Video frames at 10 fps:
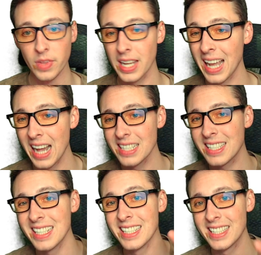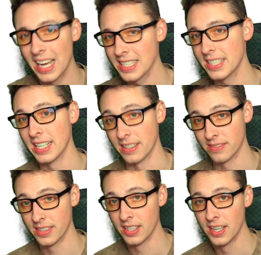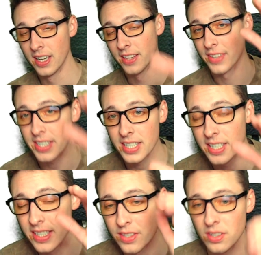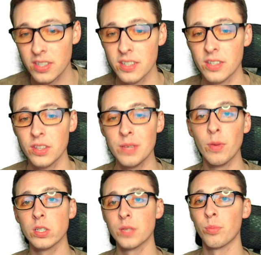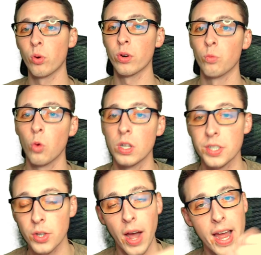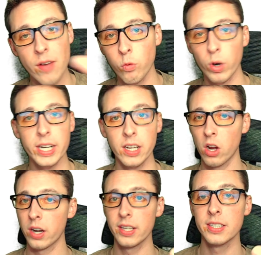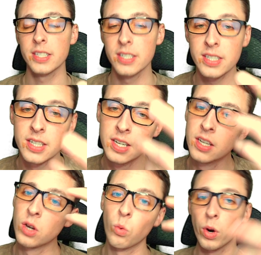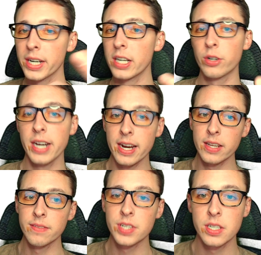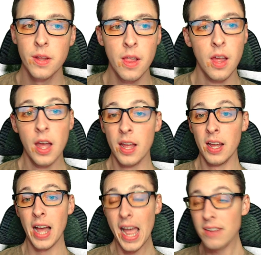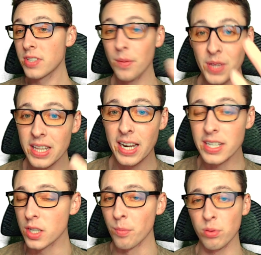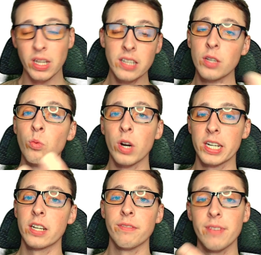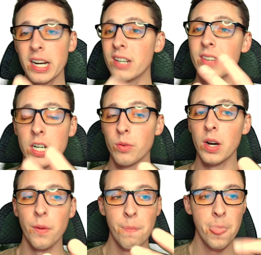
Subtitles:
Constant testing. This is the most important one. So I have working audiences, working creatives. I have something that is completely working very, very well.